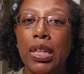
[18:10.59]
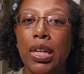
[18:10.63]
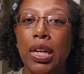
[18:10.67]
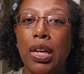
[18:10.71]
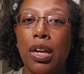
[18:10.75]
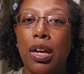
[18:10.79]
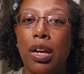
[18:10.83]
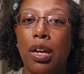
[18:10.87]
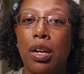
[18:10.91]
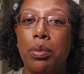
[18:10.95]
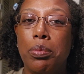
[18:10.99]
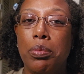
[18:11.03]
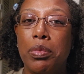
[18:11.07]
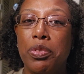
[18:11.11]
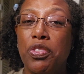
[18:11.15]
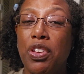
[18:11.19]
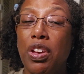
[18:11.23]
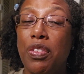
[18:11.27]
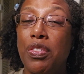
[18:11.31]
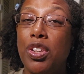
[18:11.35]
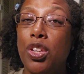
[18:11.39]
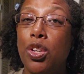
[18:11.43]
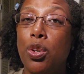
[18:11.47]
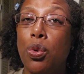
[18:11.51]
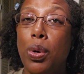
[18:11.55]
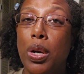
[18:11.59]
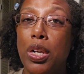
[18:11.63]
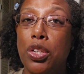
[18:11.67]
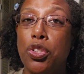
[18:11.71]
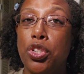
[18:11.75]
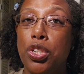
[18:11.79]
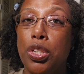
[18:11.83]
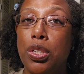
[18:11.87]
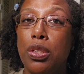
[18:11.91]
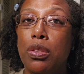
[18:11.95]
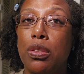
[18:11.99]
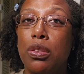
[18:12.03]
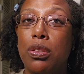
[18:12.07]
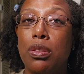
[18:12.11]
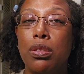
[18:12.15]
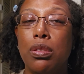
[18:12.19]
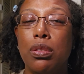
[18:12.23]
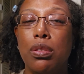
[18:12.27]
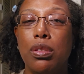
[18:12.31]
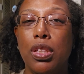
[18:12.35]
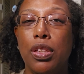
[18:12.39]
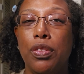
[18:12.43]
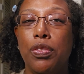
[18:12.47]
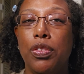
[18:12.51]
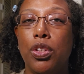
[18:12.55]
If you have any questions,
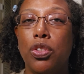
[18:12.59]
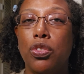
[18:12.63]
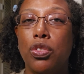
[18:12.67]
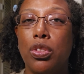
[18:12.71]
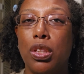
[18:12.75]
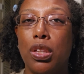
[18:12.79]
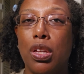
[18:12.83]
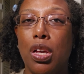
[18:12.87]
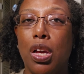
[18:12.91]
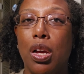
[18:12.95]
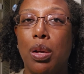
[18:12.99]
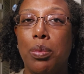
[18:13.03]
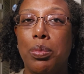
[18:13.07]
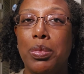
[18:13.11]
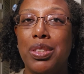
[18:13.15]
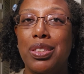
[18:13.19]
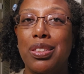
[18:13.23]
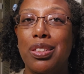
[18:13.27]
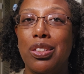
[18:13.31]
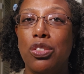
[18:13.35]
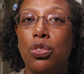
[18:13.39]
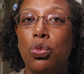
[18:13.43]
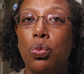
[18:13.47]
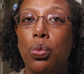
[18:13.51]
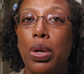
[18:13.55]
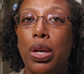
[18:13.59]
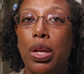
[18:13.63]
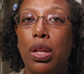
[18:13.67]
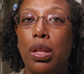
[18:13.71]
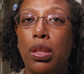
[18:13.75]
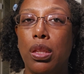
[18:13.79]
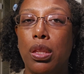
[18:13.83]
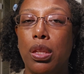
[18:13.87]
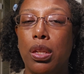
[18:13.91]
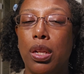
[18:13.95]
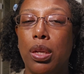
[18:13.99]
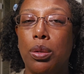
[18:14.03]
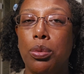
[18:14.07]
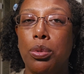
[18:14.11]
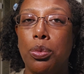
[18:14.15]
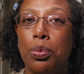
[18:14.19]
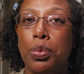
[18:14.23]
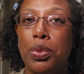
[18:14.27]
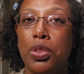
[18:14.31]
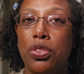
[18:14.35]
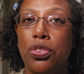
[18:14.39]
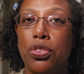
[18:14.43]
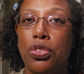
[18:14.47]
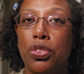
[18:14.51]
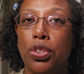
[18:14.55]
leave those in the comments as well, and I will
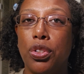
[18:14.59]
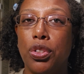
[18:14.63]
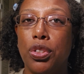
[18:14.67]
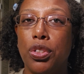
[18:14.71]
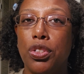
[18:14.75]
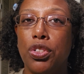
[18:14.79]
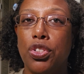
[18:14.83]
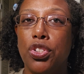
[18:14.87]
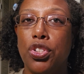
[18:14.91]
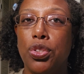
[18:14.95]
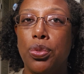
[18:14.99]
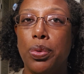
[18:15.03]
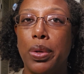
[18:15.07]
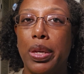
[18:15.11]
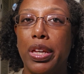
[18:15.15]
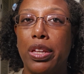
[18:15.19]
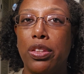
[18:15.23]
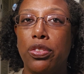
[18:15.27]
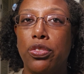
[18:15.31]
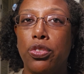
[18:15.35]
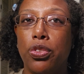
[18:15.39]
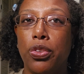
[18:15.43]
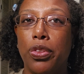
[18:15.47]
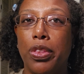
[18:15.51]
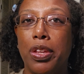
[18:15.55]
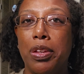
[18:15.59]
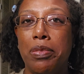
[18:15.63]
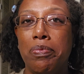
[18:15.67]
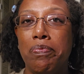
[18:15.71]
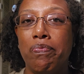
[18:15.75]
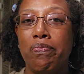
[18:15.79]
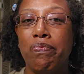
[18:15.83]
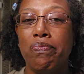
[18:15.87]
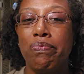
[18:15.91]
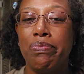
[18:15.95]
be certain to answer them.